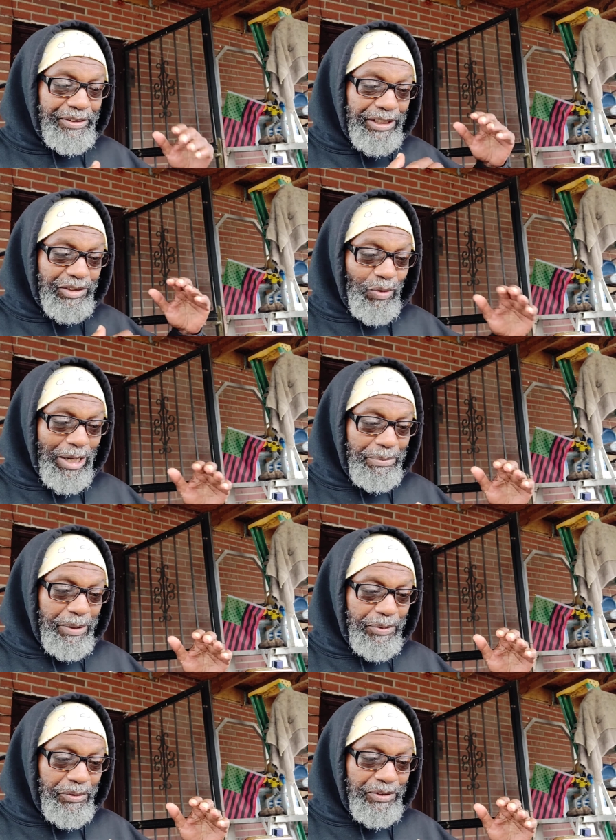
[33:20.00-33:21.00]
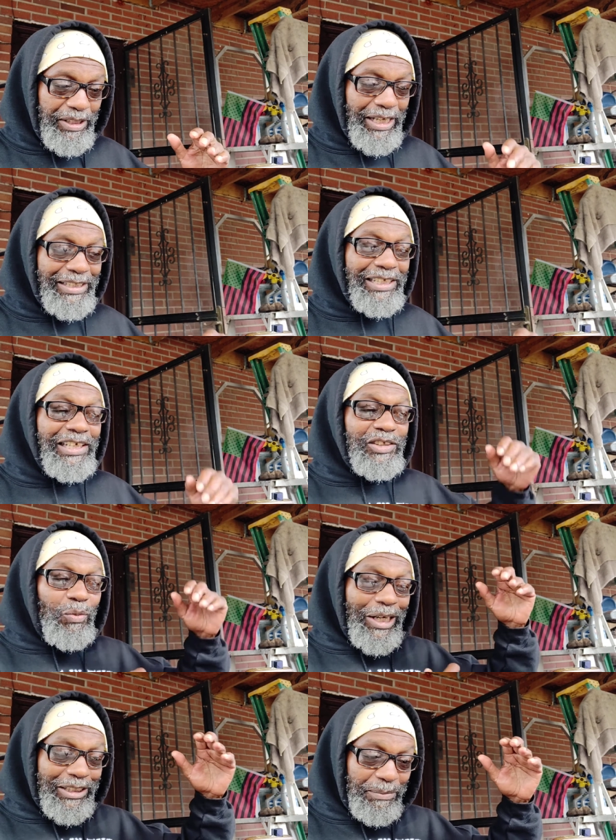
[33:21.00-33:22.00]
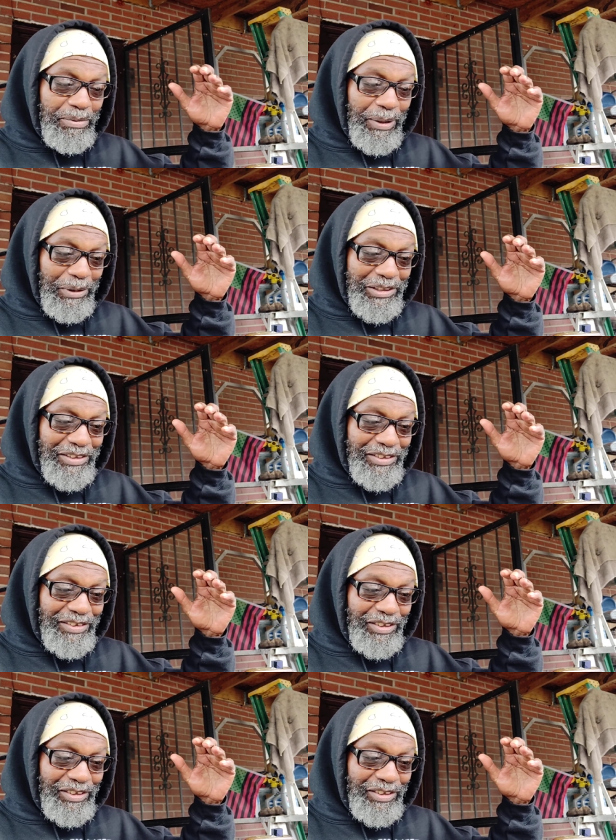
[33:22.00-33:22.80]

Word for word: there's white people, then there's white supremacists.